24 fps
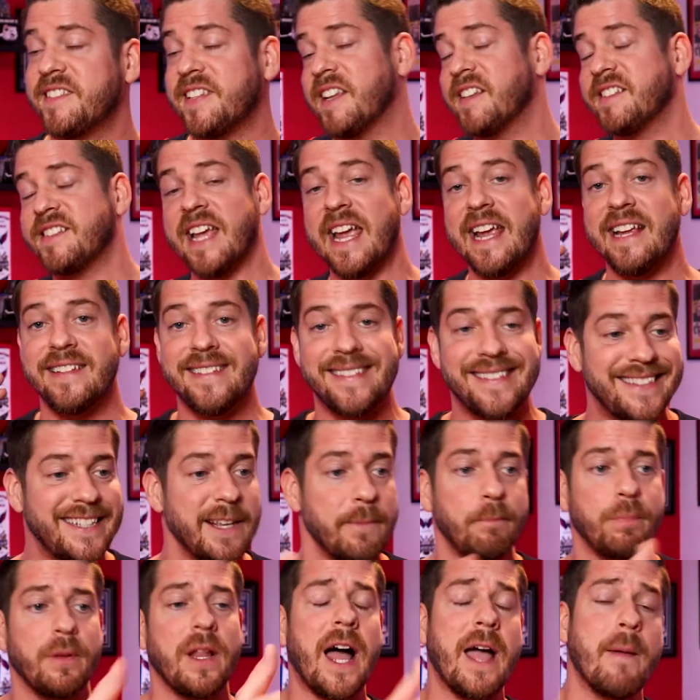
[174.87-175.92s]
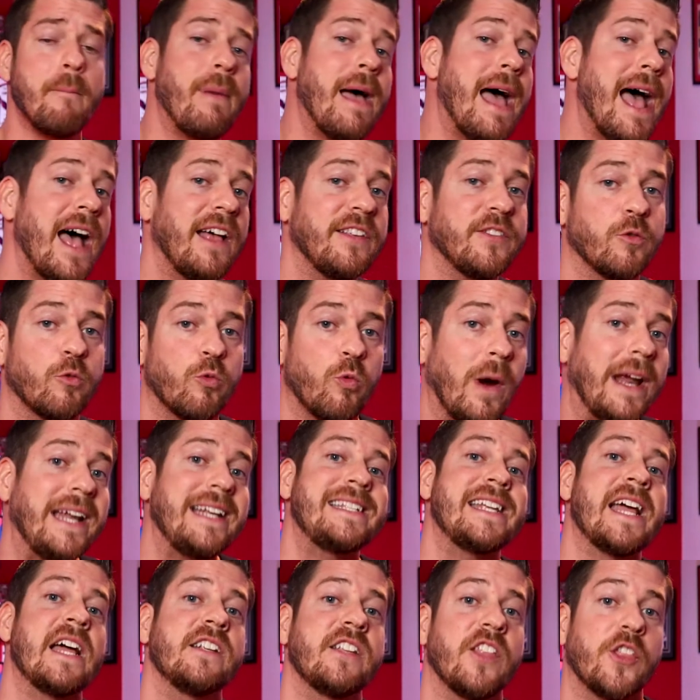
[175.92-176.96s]
sends a zipline pass
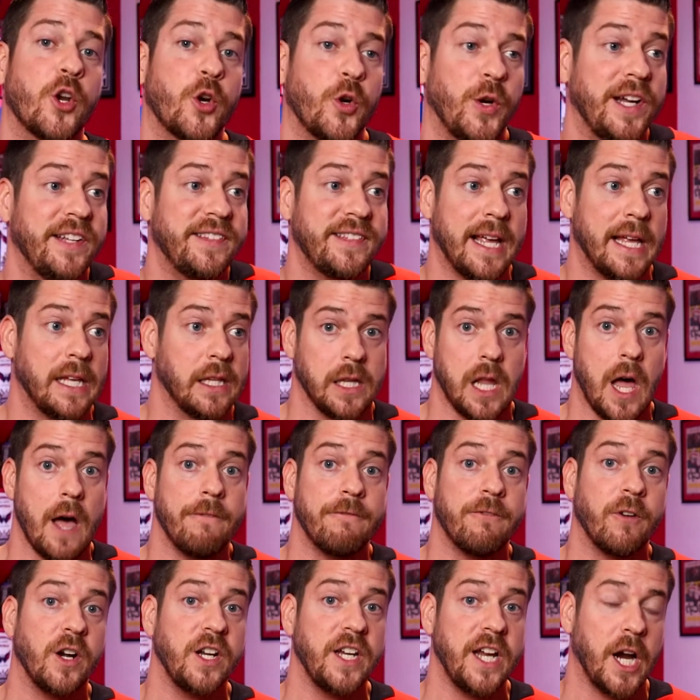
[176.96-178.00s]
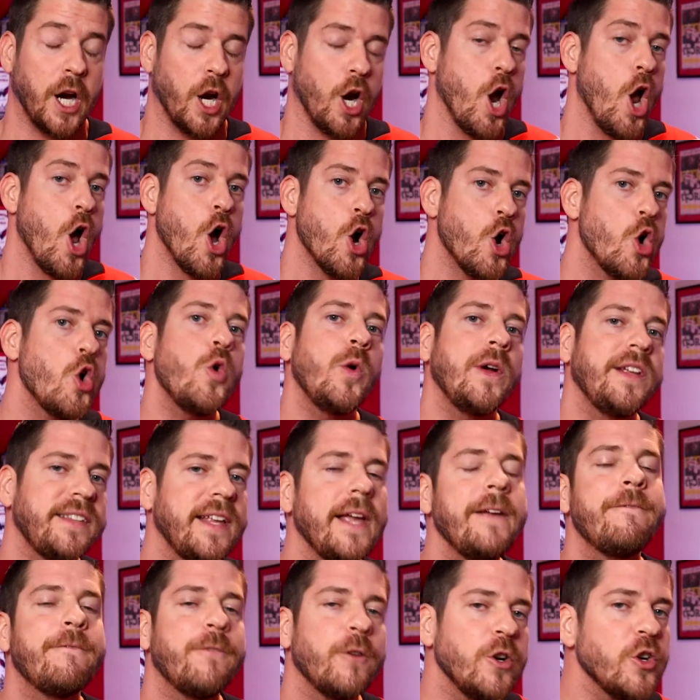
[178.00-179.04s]
right down to the crease and Lafreniere, who is
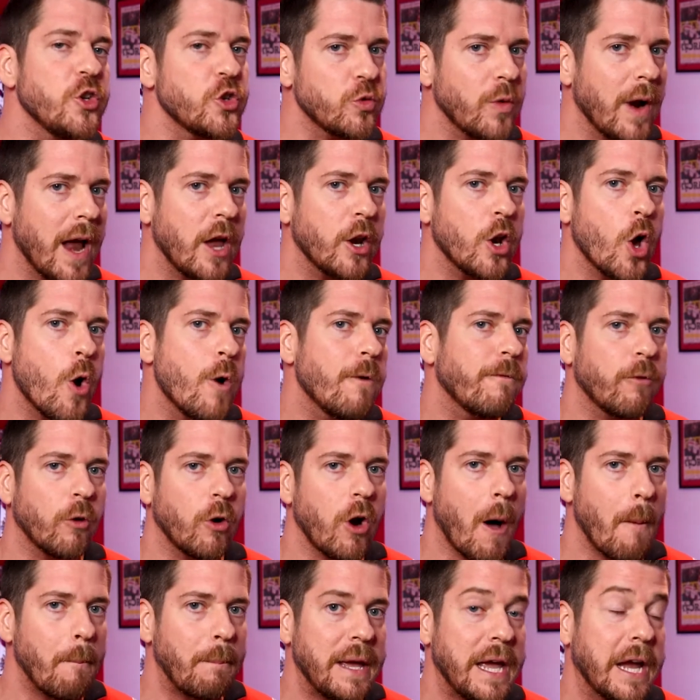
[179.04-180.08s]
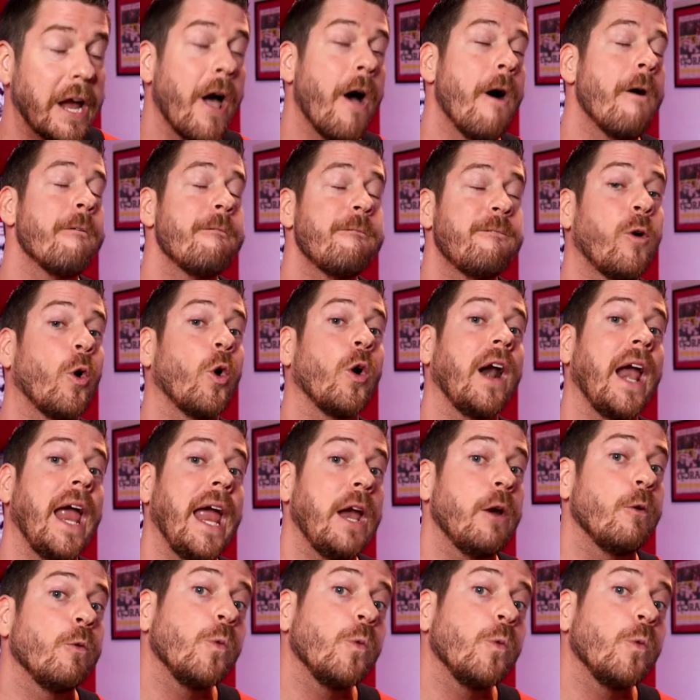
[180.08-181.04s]
a first round overall pick for a